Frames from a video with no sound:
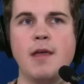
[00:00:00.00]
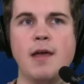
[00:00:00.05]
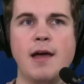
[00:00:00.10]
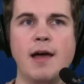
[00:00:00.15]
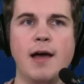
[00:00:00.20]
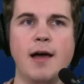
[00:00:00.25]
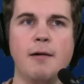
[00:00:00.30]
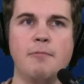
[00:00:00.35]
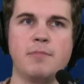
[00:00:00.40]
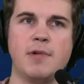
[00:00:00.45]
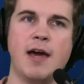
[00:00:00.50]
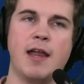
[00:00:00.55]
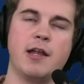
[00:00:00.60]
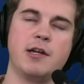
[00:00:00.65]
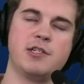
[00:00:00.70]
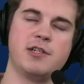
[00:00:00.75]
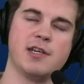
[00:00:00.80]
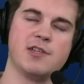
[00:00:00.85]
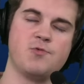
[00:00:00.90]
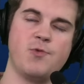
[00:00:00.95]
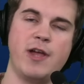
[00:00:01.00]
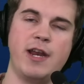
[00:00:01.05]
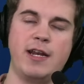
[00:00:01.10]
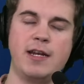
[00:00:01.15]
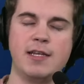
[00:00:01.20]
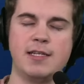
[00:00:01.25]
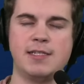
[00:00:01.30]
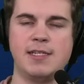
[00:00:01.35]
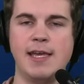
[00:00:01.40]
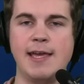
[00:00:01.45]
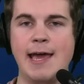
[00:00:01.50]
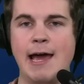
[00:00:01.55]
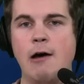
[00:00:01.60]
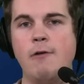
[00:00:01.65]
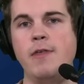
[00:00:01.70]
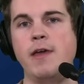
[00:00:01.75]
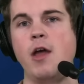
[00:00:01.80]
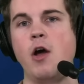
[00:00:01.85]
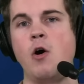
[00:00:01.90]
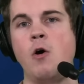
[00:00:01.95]
Um, kind of just waiting to see how
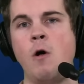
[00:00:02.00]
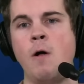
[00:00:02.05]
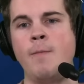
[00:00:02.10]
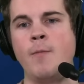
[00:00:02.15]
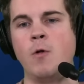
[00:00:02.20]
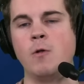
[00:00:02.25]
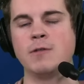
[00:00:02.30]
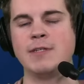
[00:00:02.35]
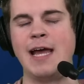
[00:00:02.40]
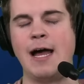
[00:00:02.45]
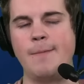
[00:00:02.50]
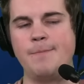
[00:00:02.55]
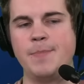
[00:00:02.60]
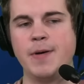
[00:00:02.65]
they all mold out.